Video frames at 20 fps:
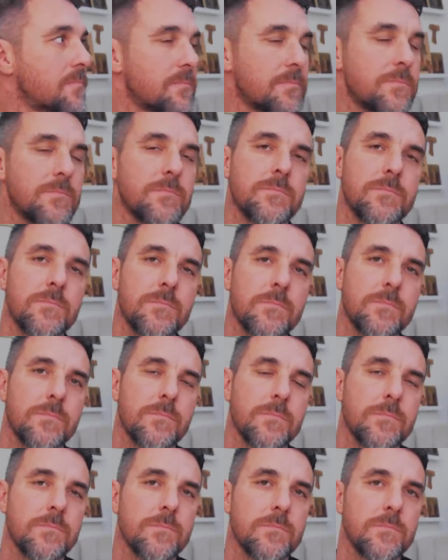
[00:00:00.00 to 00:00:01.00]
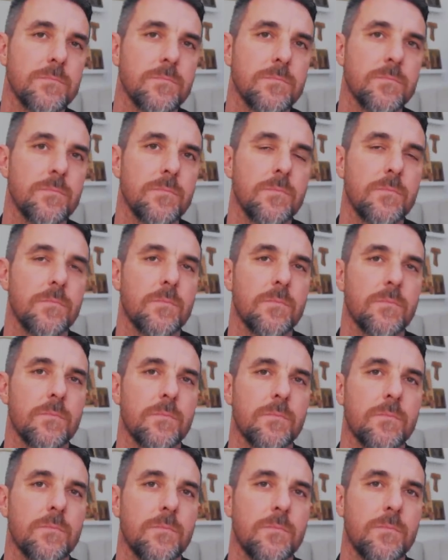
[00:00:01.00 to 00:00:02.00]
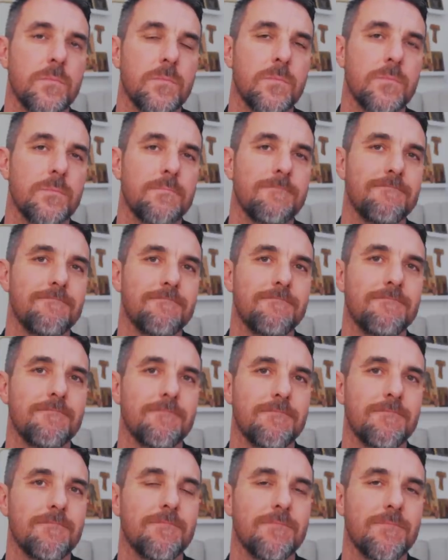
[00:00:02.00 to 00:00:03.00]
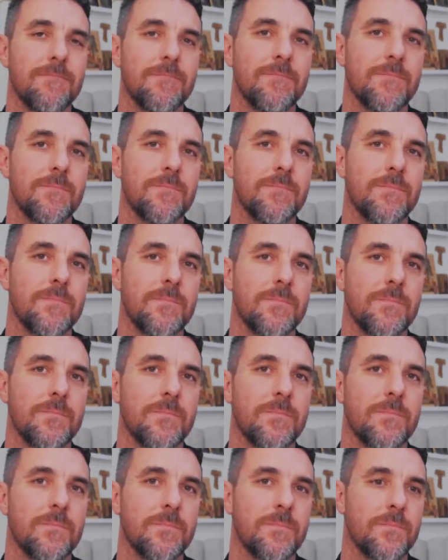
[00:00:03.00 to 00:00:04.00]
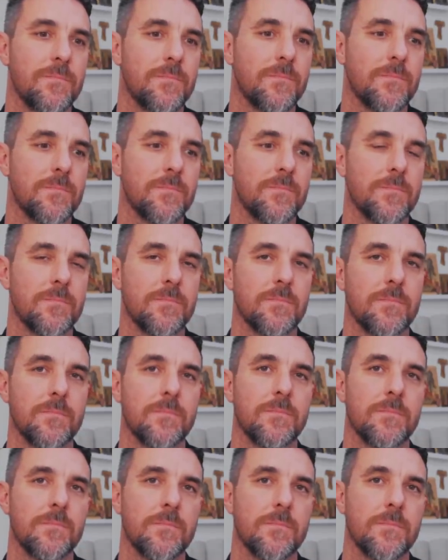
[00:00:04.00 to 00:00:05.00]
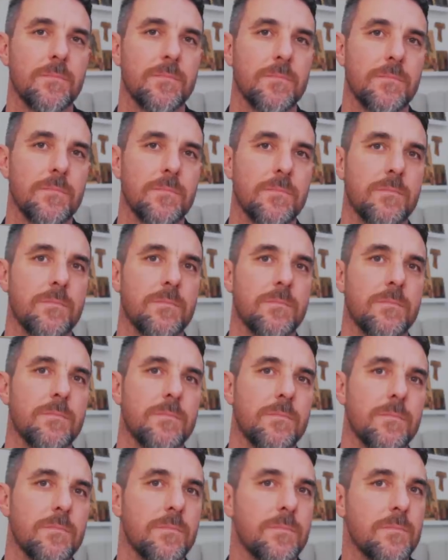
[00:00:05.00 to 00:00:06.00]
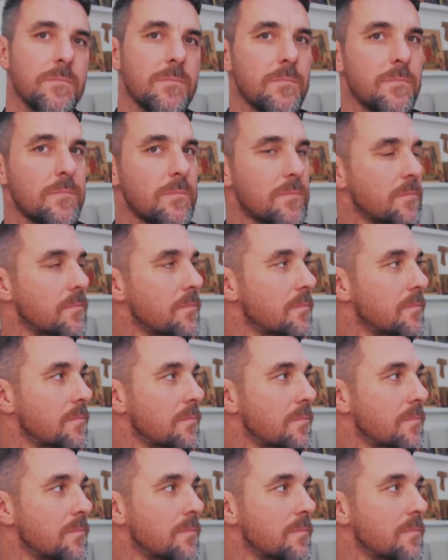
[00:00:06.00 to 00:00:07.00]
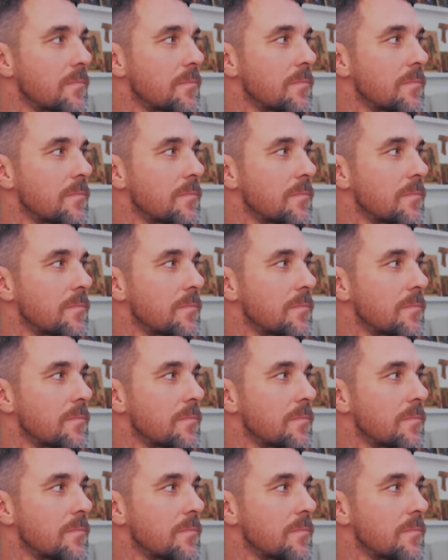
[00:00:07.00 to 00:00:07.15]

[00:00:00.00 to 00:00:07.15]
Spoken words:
(not speaking)